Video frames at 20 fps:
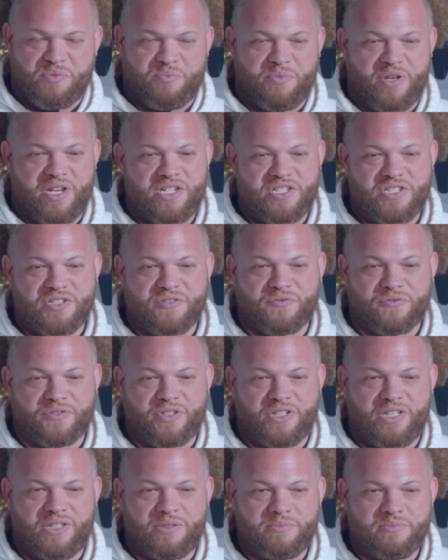my major
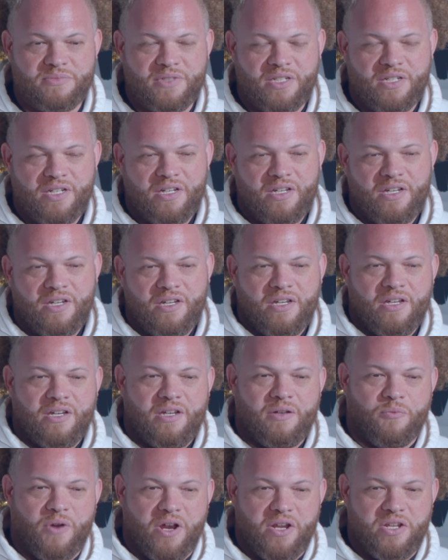from
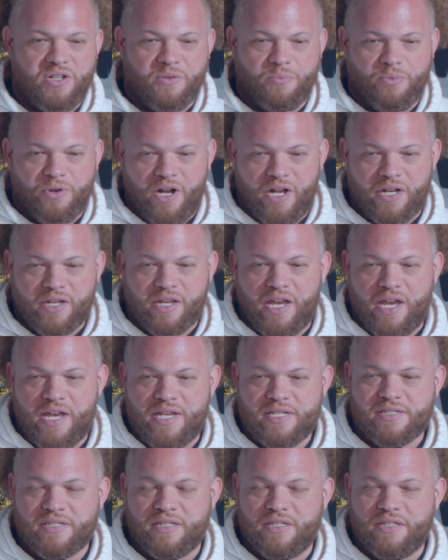radio
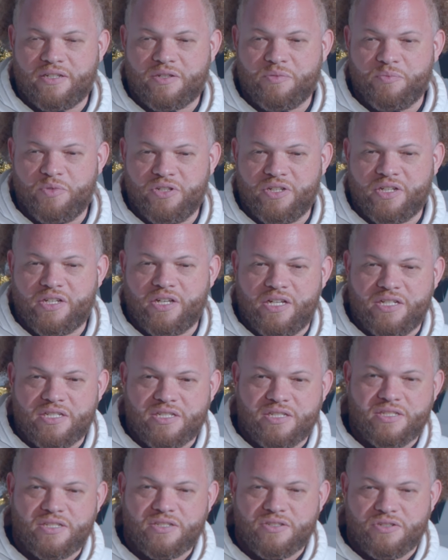broadcasting
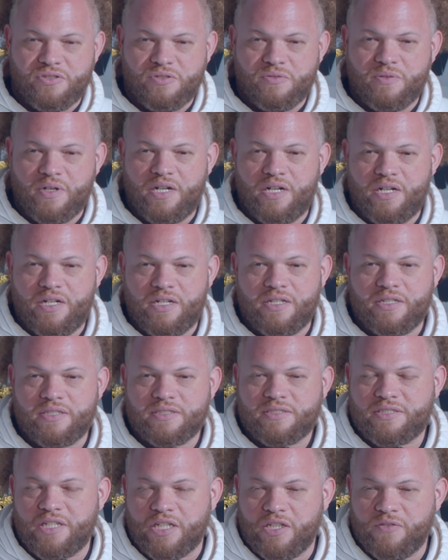communications to uh,
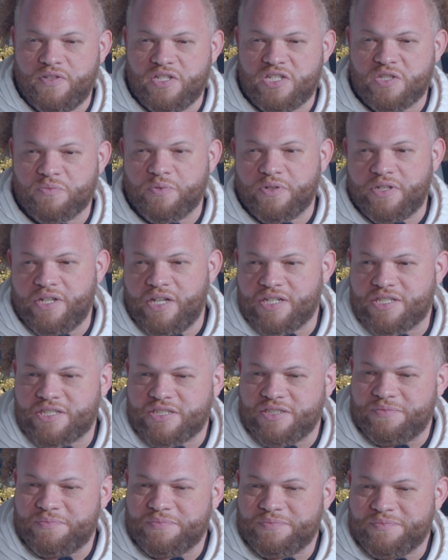television
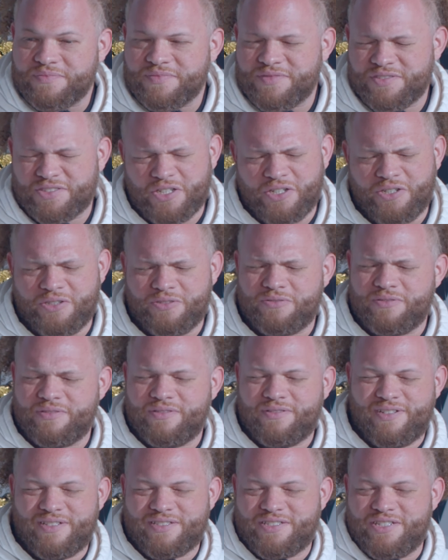production. Yeah. So
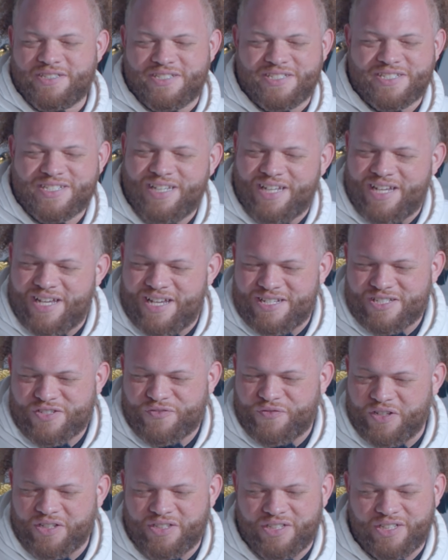I took this class,
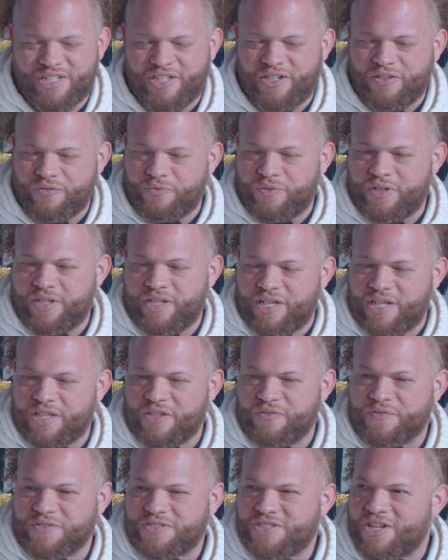fell in love with uh,
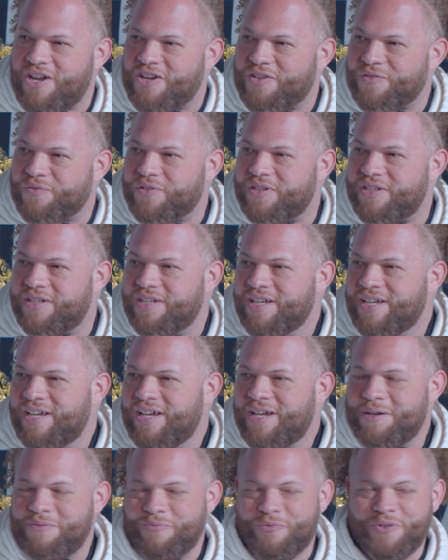the photography.
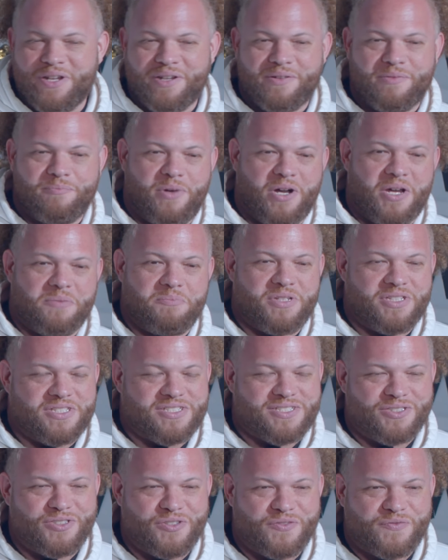Yeah. Went and bought me
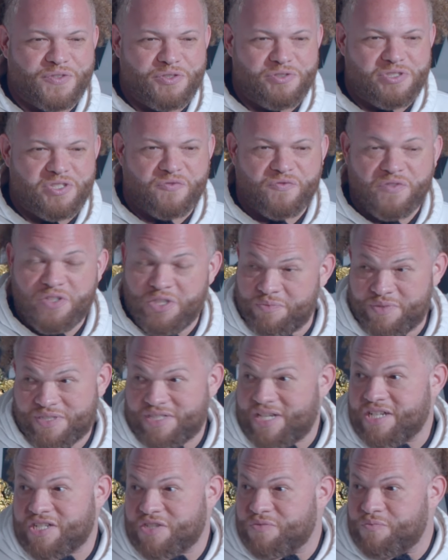this little Fuji film
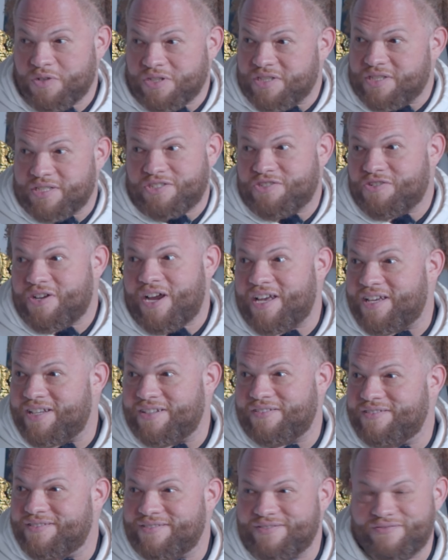because I just wanted to try and